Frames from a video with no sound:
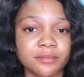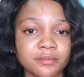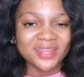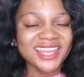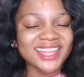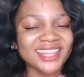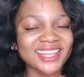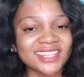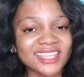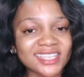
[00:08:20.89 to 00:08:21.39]

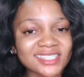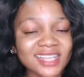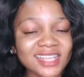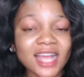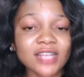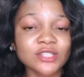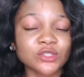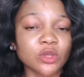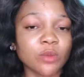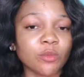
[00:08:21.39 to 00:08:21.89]
These are
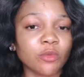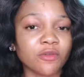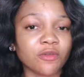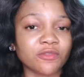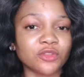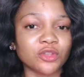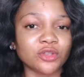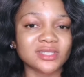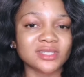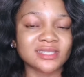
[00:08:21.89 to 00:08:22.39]
some of the
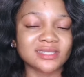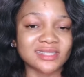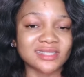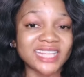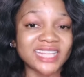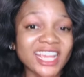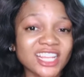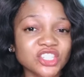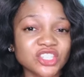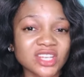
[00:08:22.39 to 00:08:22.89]

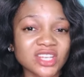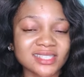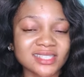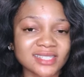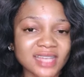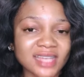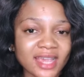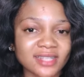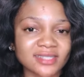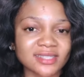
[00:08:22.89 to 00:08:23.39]
danger
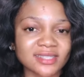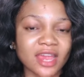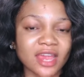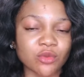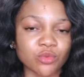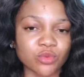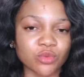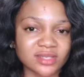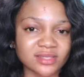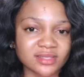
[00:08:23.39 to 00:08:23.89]
signs I
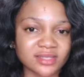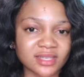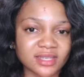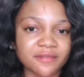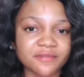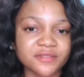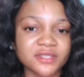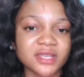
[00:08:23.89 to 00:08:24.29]
received